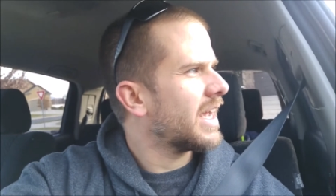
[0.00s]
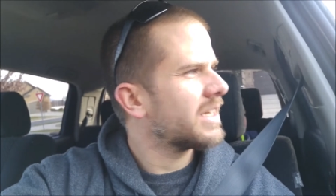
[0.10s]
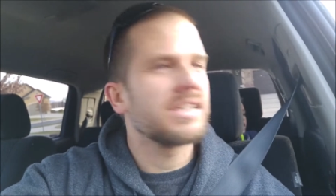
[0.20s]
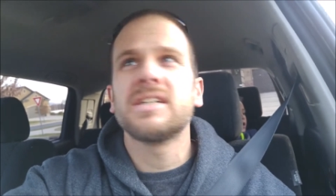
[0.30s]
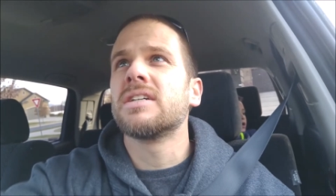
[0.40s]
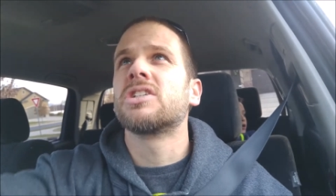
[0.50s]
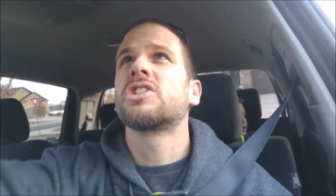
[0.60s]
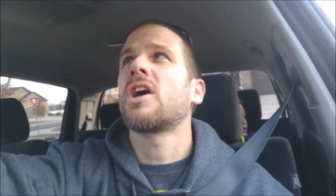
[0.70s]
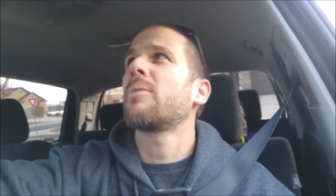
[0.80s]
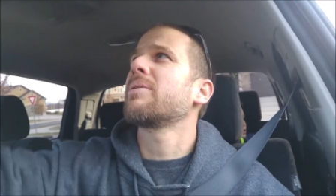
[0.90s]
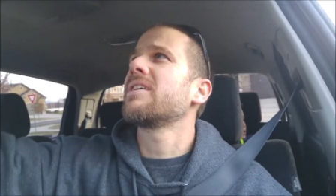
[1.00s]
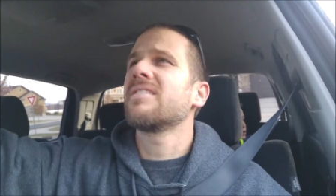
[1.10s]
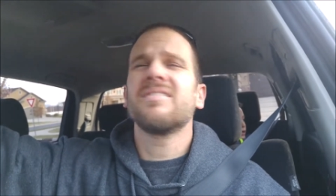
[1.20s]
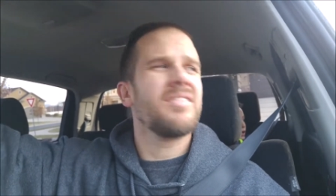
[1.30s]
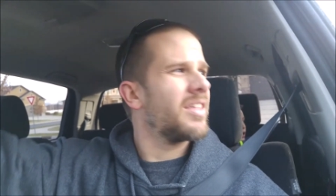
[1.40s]
Santa
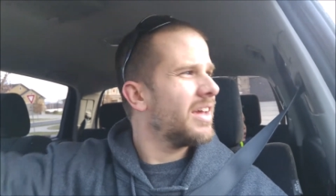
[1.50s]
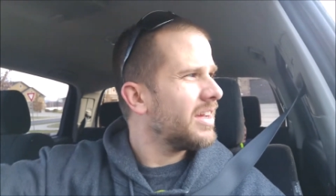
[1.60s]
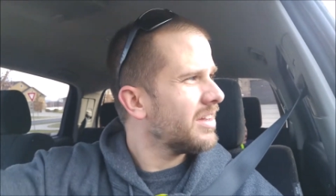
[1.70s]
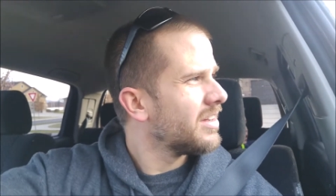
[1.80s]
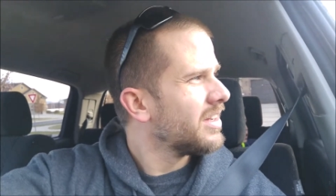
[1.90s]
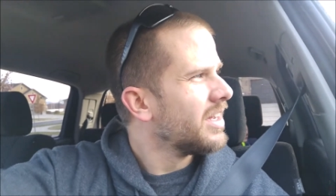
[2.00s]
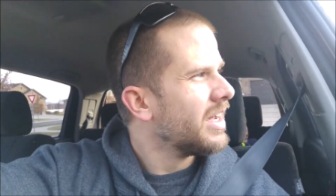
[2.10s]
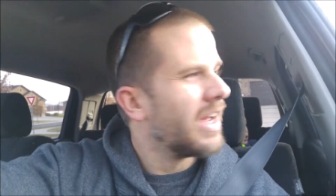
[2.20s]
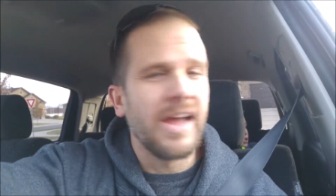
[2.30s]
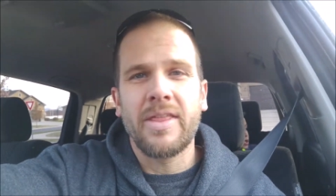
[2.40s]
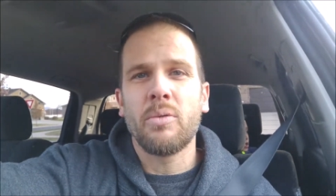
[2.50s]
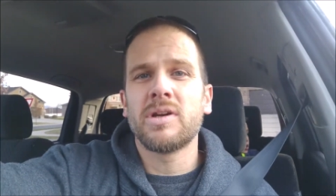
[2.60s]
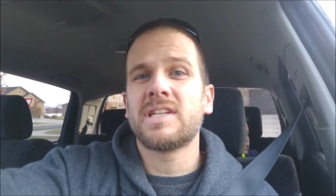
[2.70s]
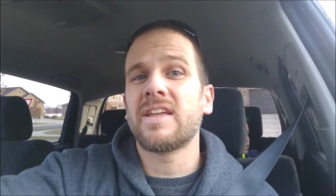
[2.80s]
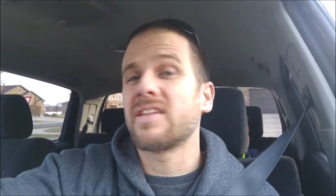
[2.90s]
shopping thing and they wouldn't